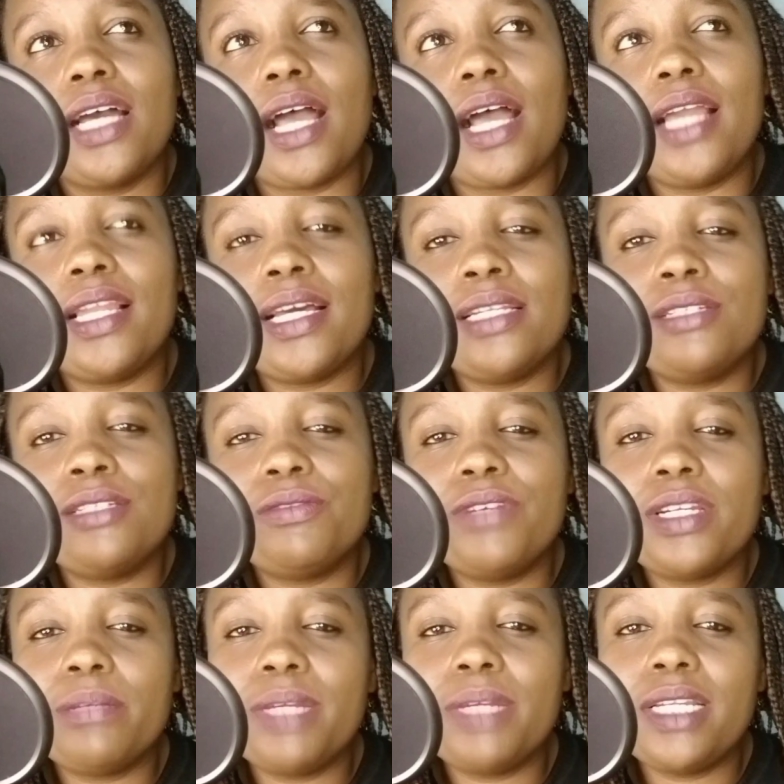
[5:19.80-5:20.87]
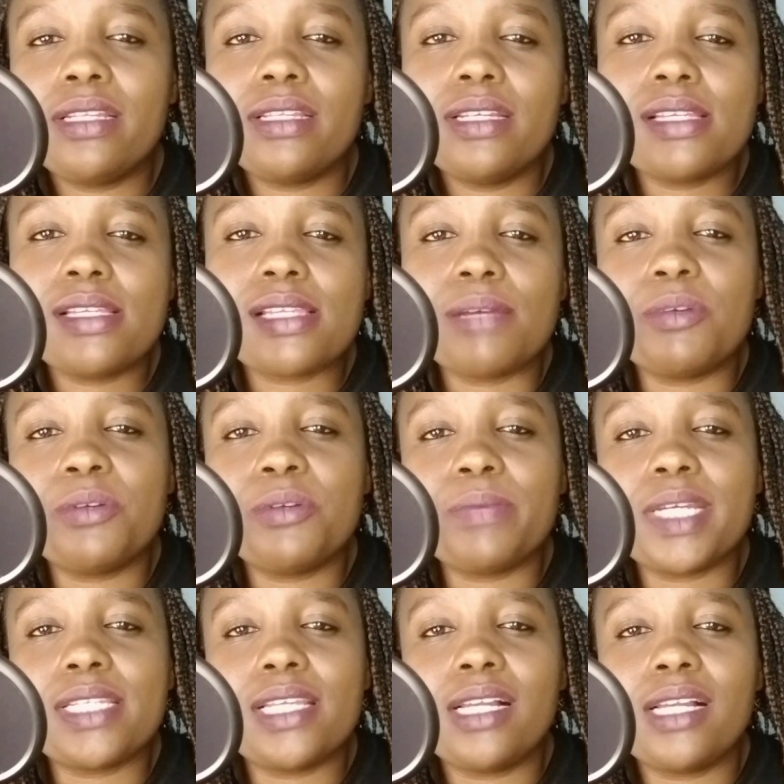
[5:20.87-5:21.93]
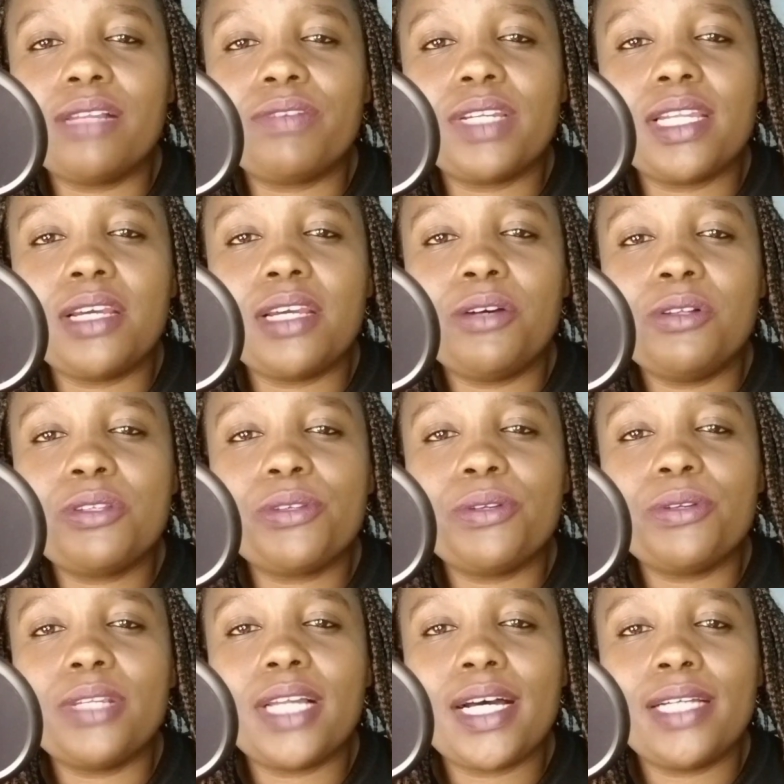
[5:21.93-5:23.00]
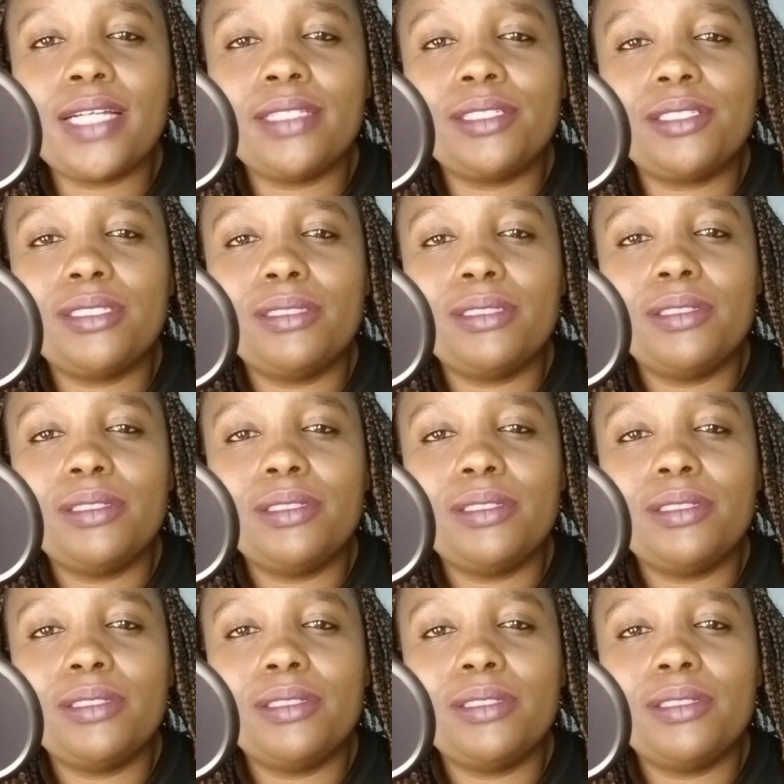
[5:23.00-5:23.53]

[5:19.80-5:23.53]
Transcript: I learned very many things about myself, and I also learned